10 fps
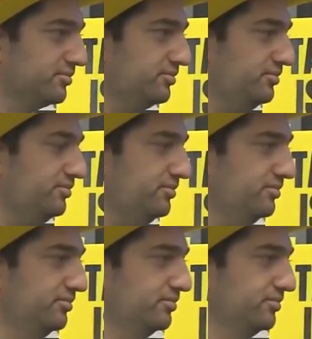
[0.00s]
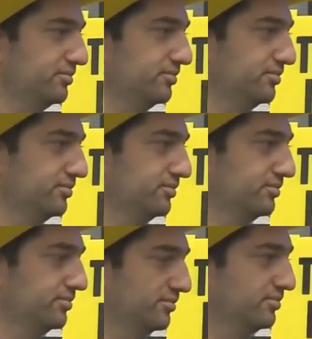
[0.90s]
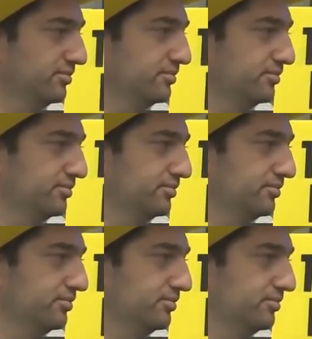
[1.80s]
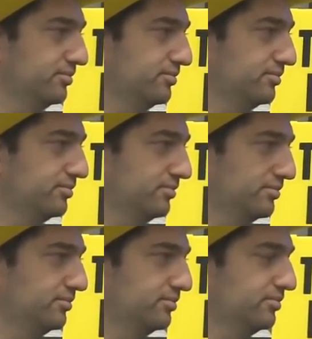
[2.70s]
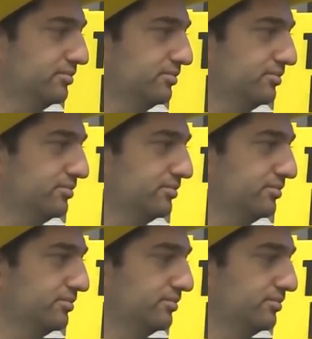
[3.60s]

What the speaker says: (not speaking)